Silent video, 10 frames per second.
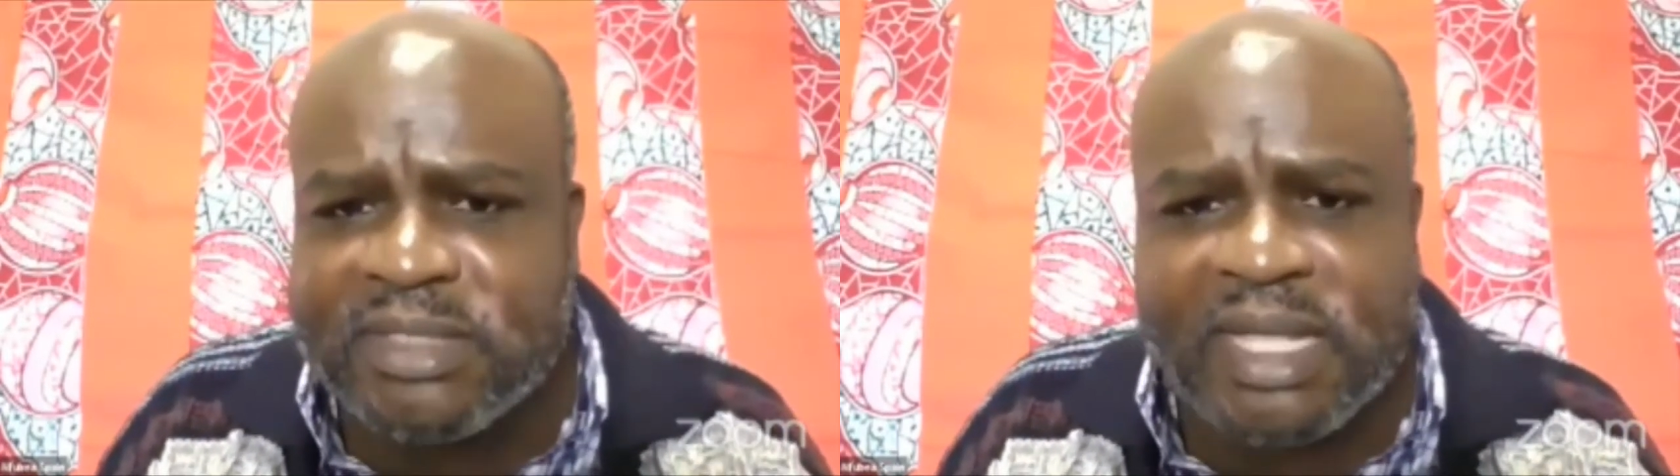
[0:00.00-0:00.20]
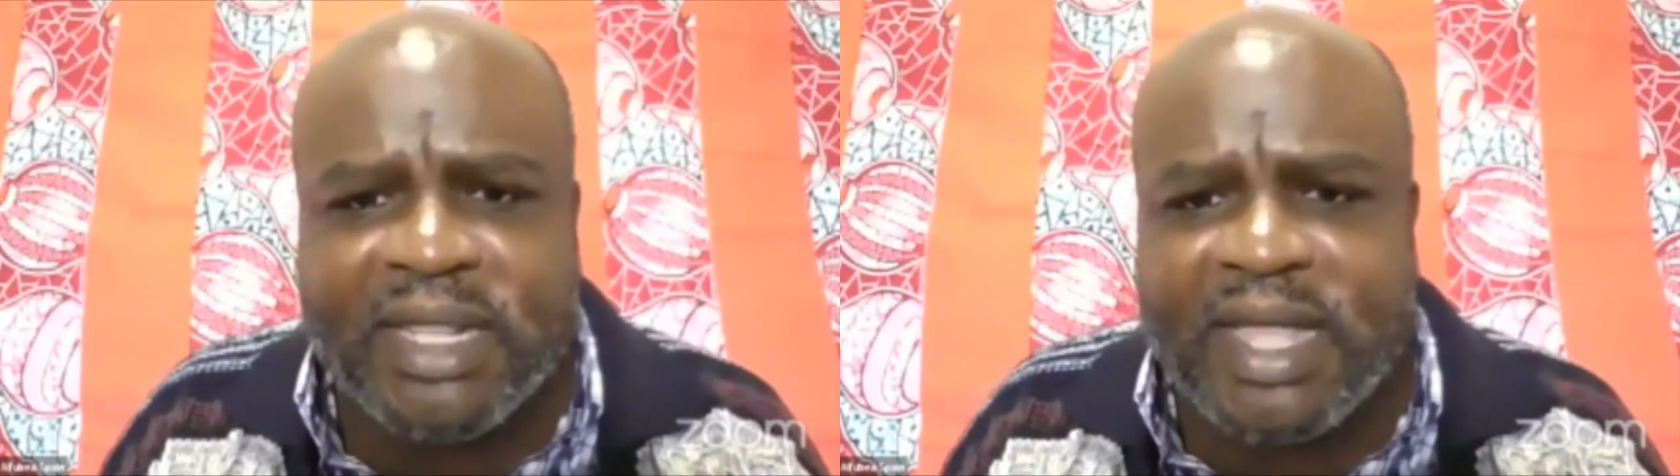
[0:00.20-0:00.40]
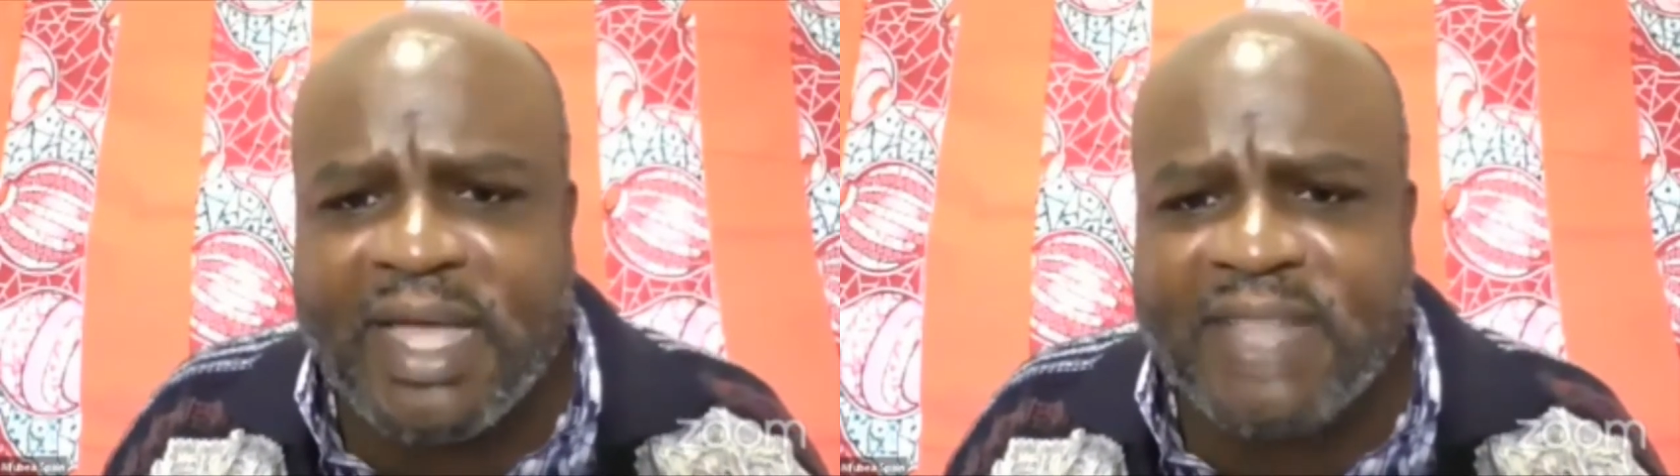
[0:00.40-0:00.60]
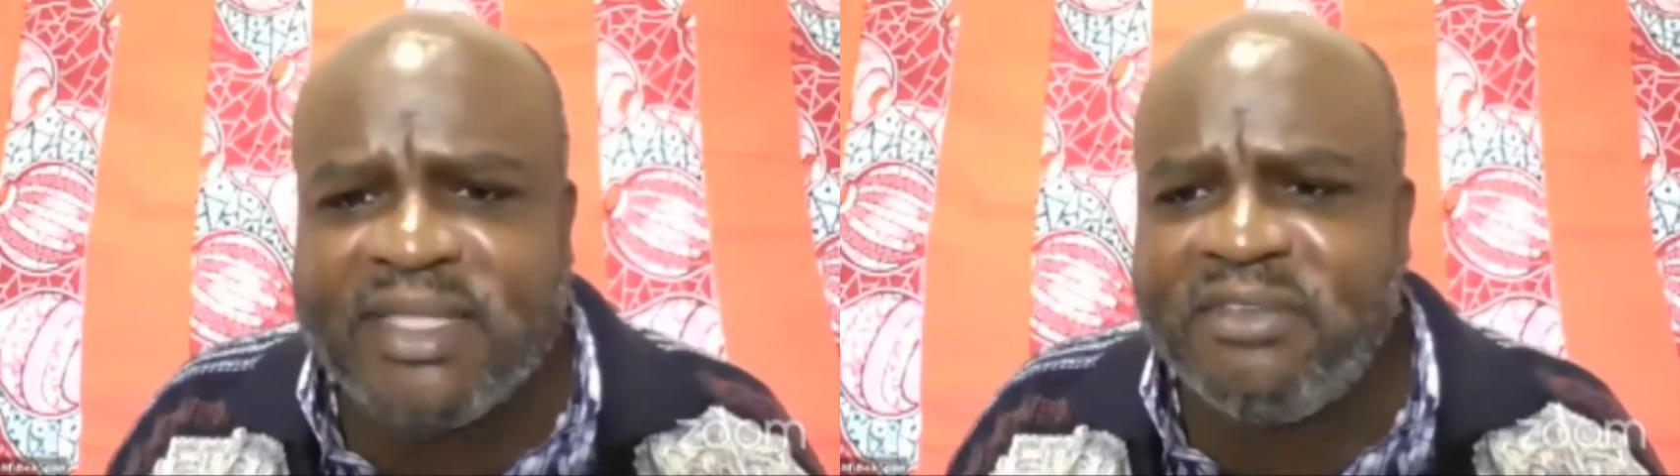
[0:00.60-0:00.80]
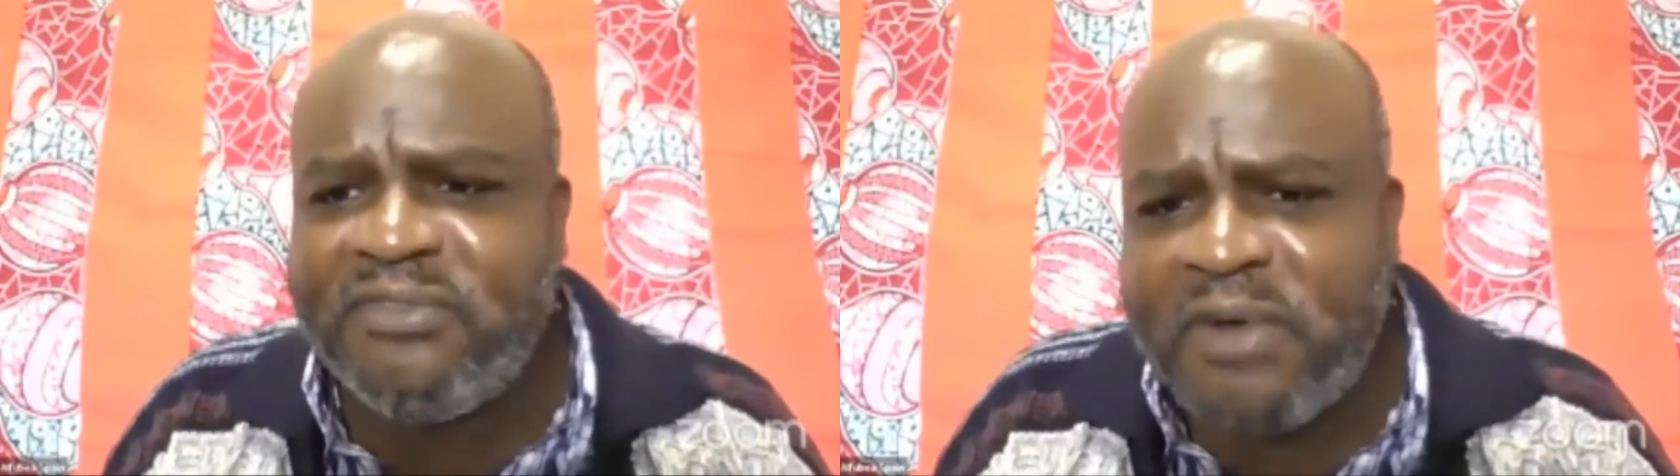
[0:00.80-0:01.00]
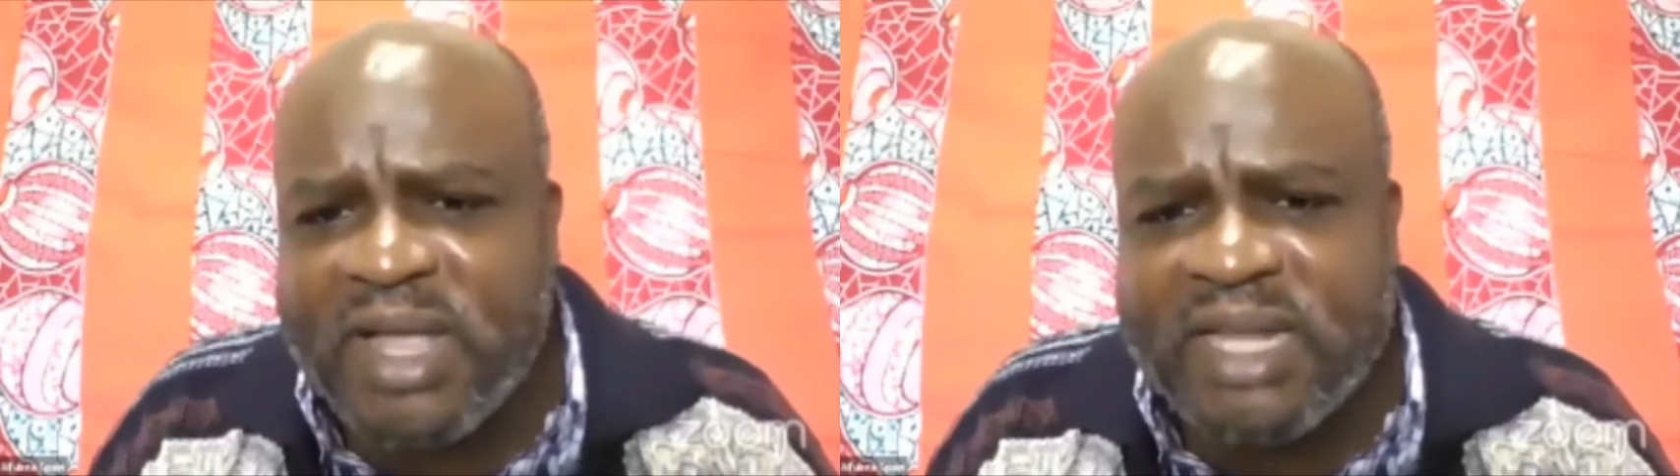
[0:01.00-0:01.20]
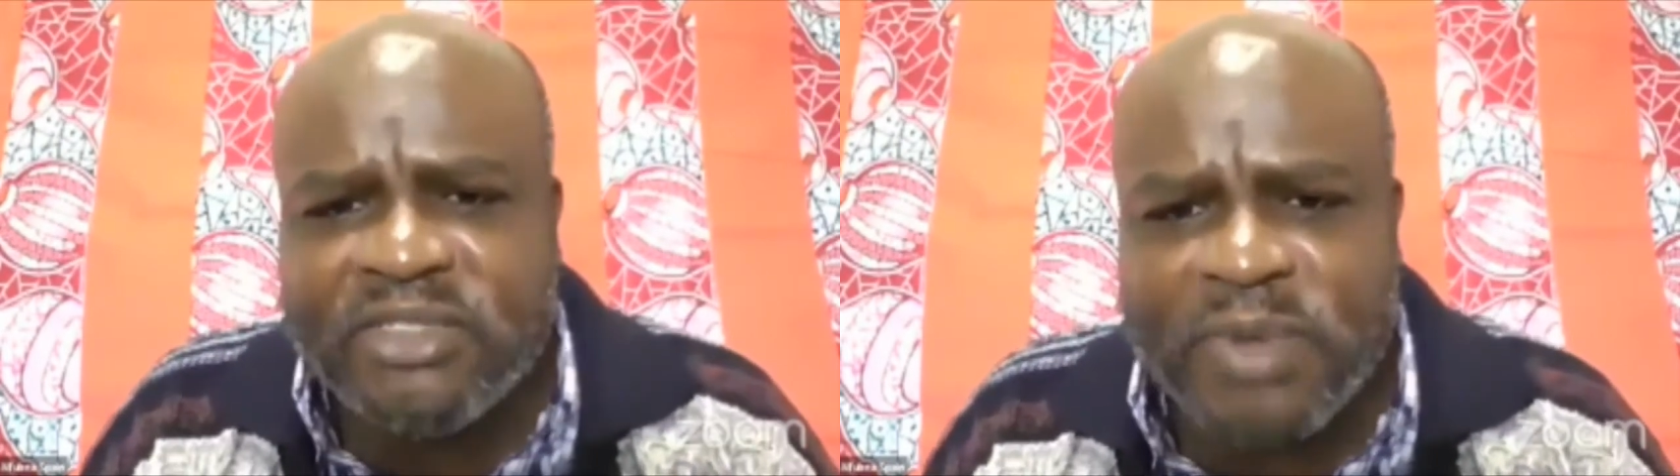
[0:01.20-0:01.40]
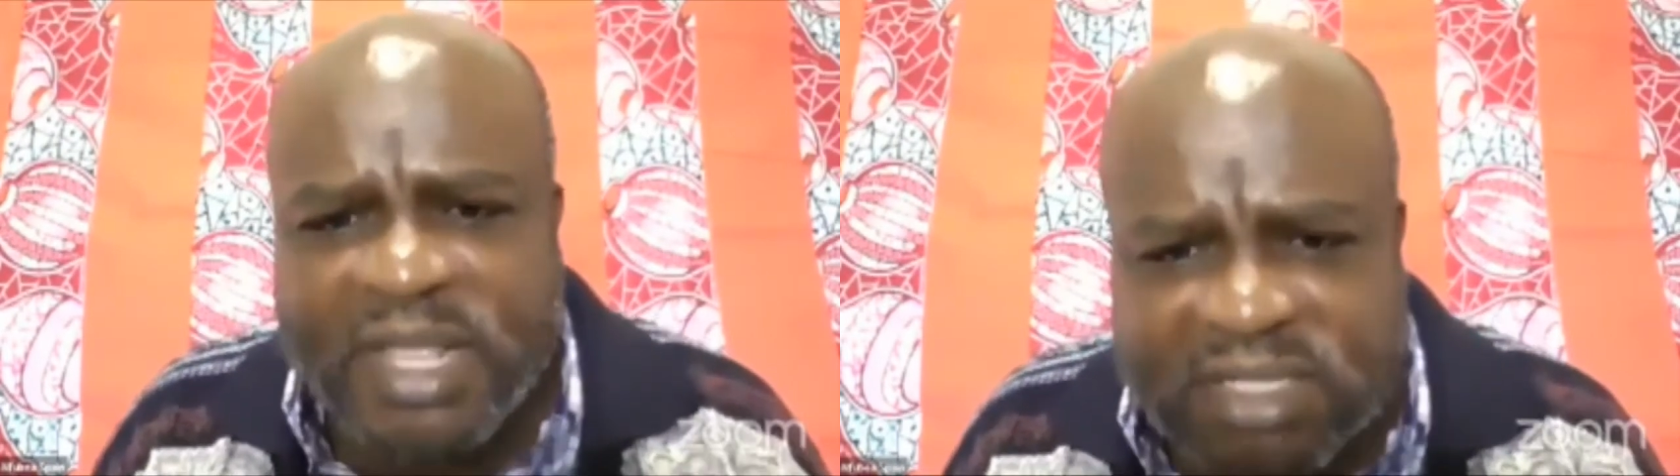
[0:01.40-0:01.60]
telling us that the Farrakhan
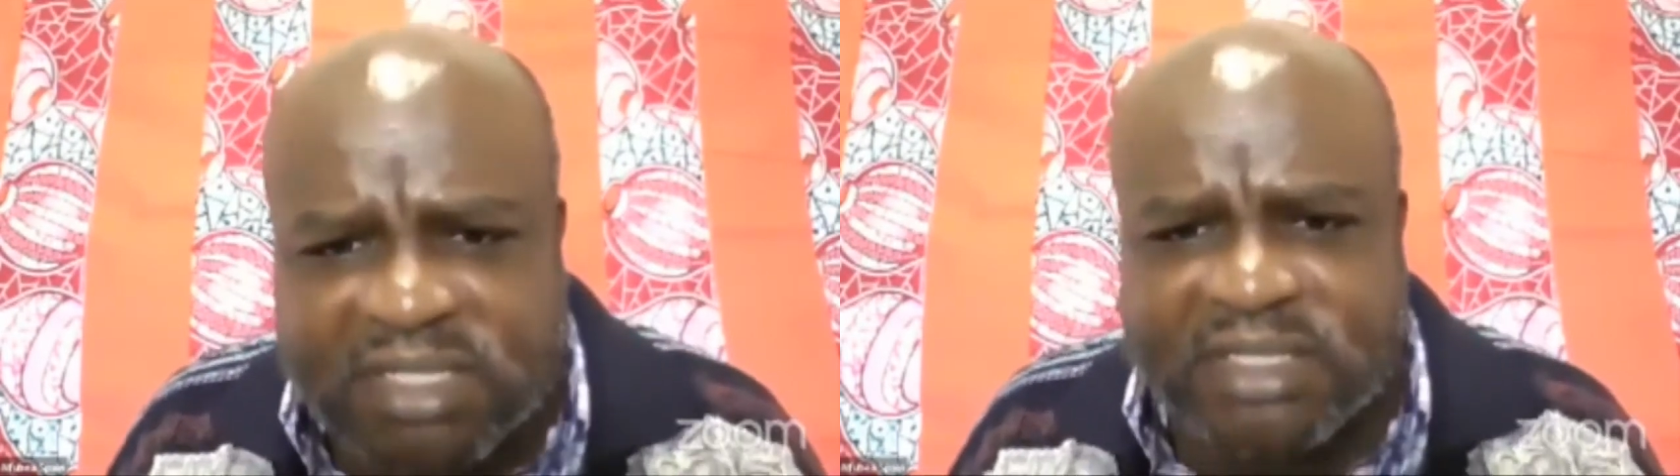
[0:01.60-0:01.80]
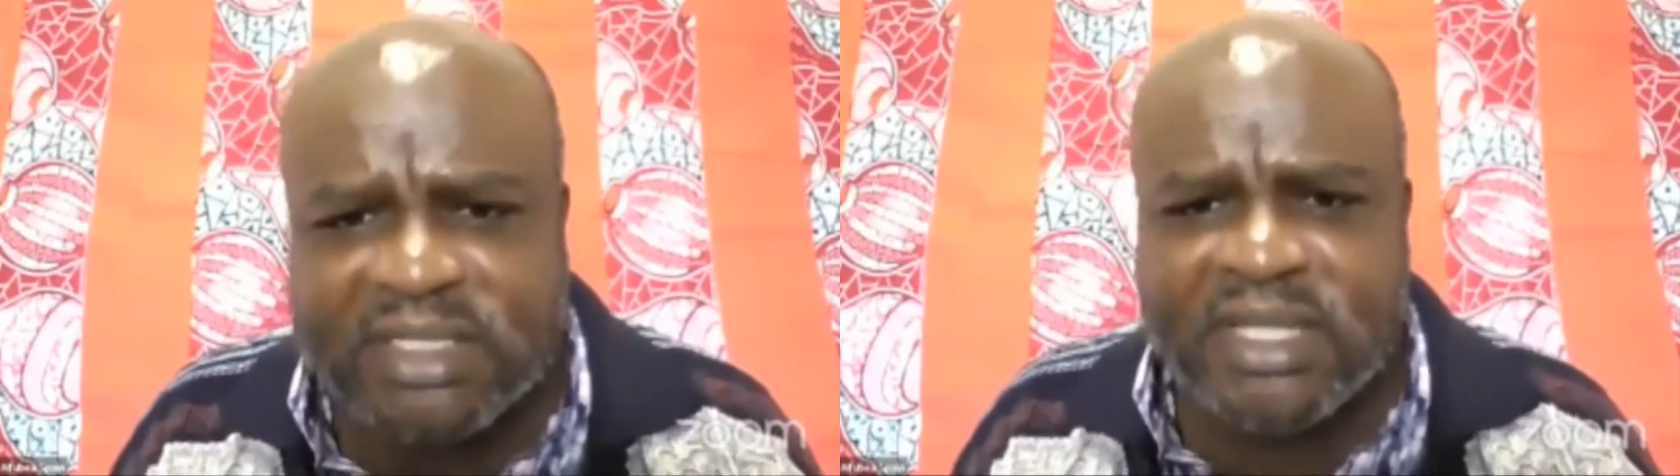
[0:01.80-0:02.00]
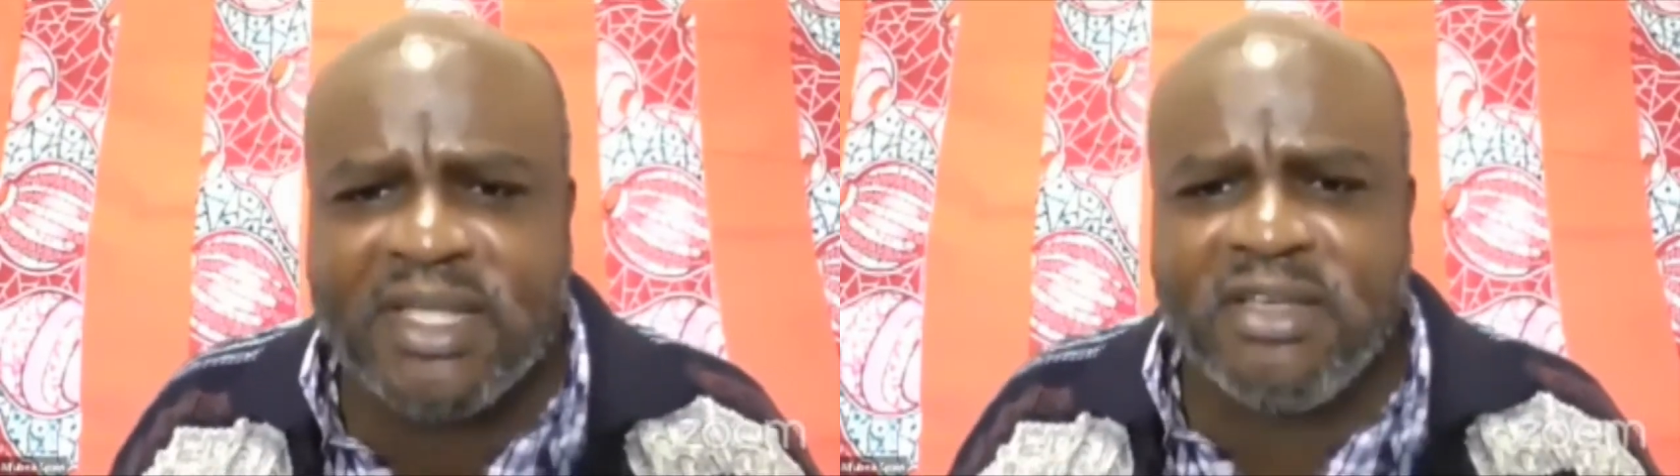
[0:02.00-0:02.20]
is racist,